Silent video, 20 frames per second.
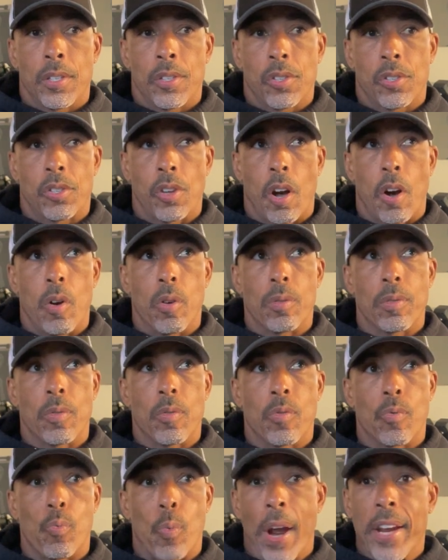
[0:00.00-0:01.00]
So
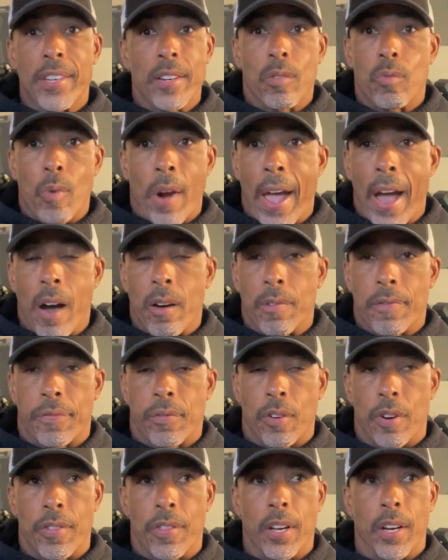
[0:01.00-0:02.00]
waiting around
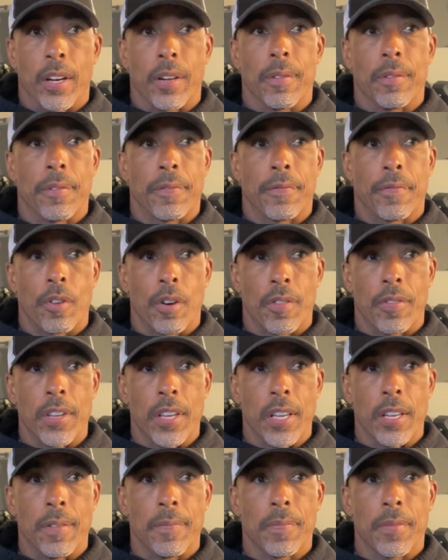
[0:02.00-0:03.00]
for
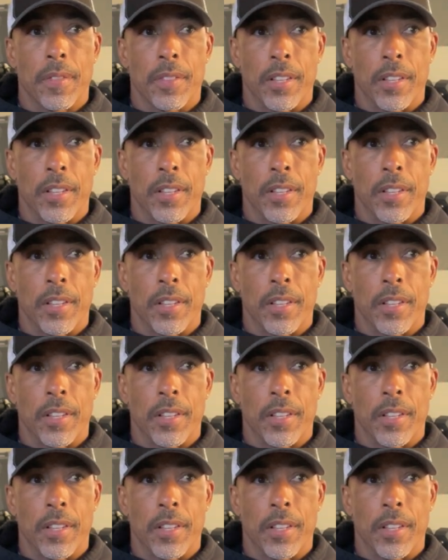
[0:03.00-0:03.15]
the